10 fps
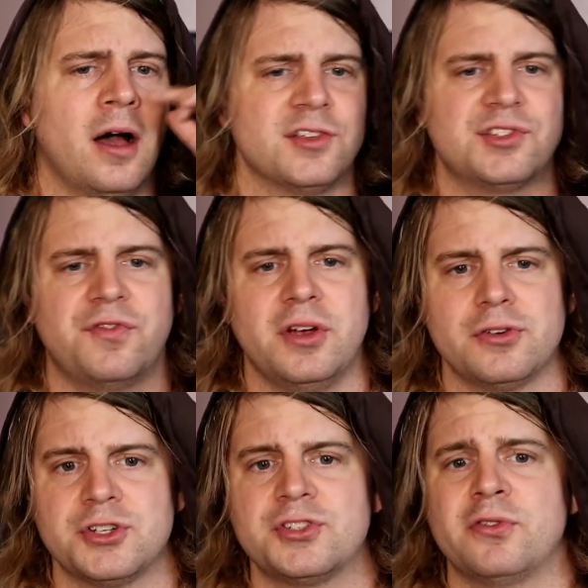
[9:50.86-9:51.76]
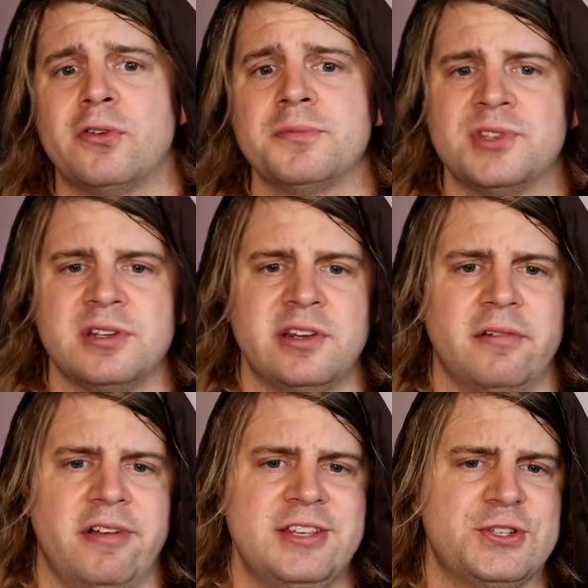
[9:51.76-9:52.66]
Severe storms in
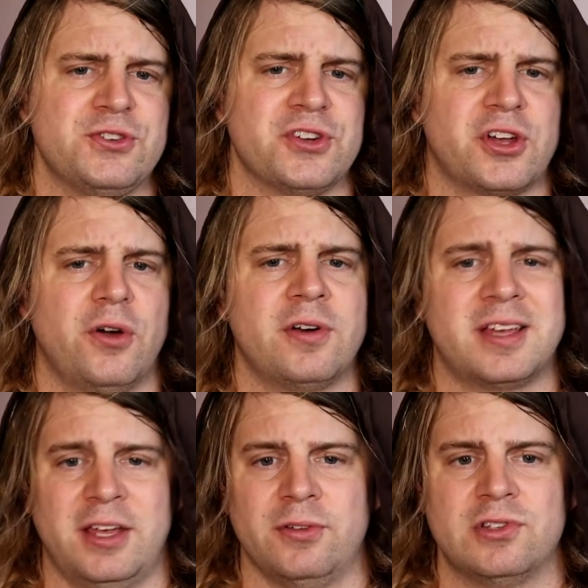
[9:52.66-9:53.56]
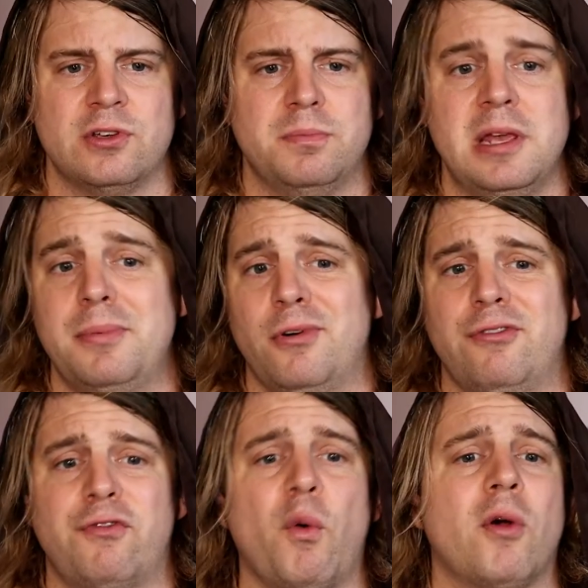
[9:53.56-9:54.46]
eastern Dakota killed 2 people,
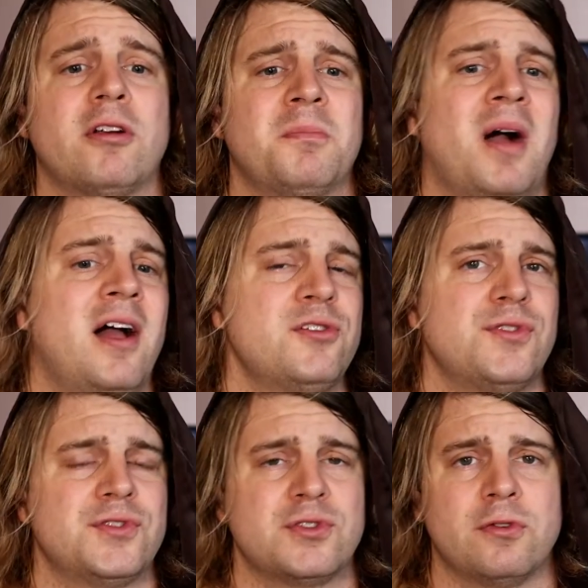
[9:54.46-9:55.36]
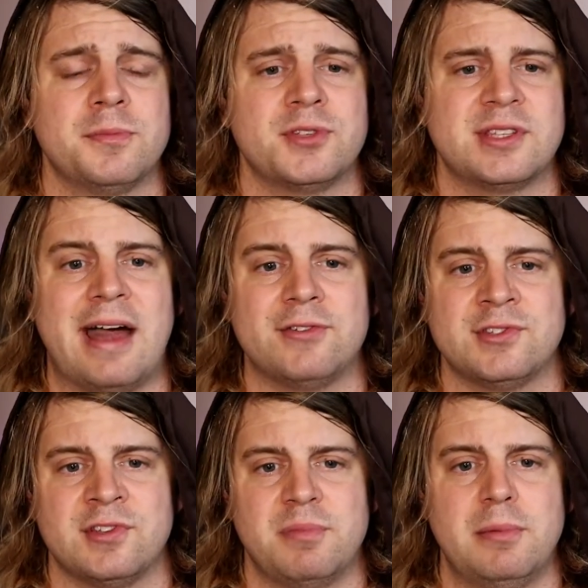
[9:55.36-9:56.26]
400 miles of storms,
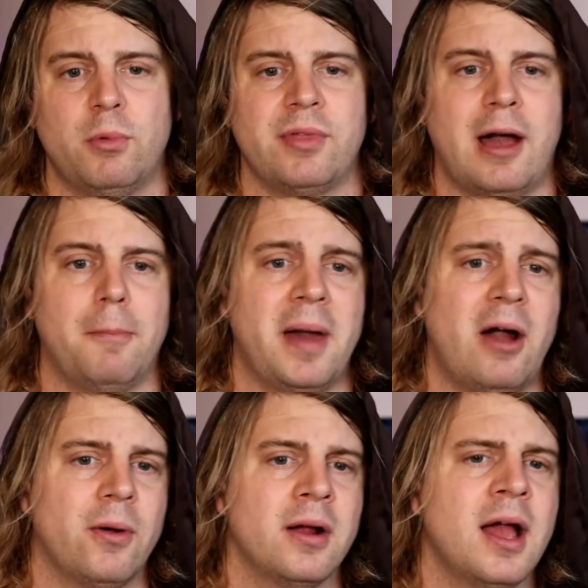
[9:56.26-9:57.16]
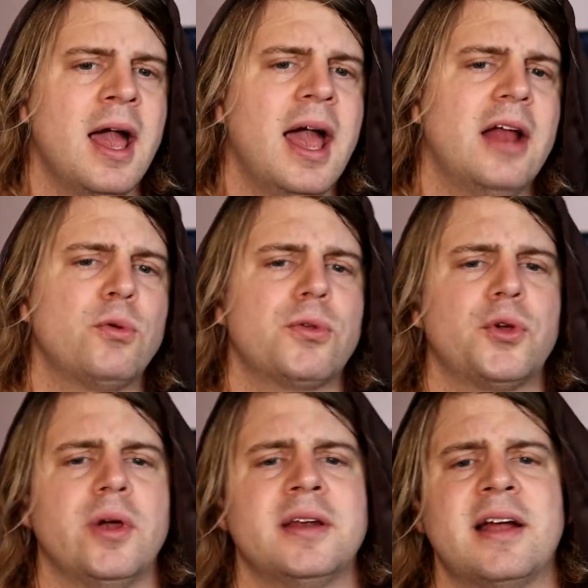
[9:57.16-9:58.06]
thousands of people without power, and North
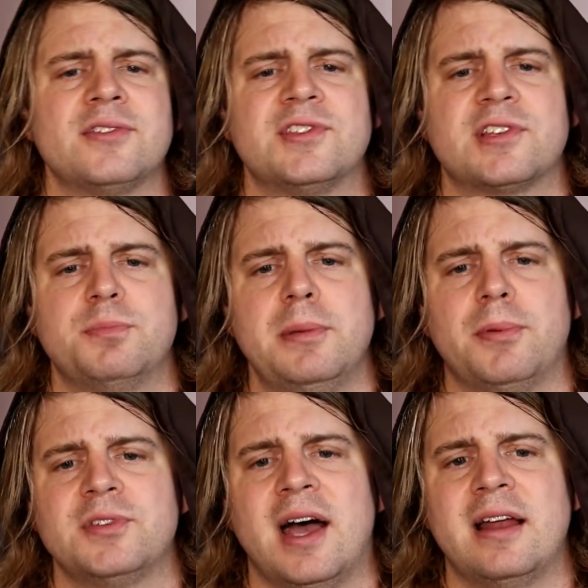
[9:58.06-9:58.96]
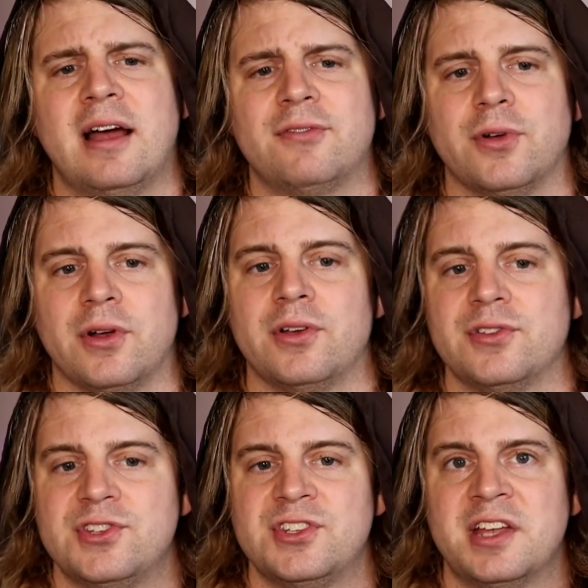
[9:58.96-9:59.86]
Korea announced 6 people died after a
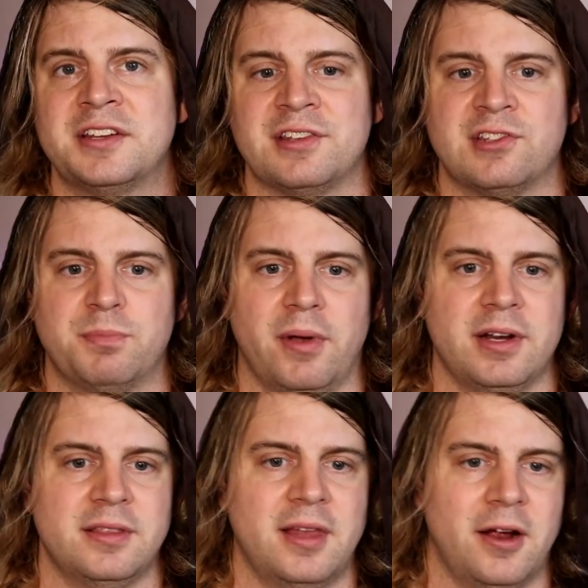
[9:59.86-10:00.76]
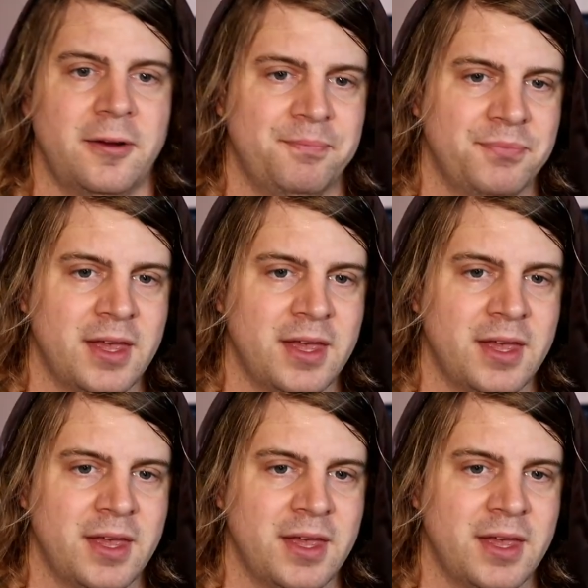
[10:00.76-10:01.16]
sickness spreaded there.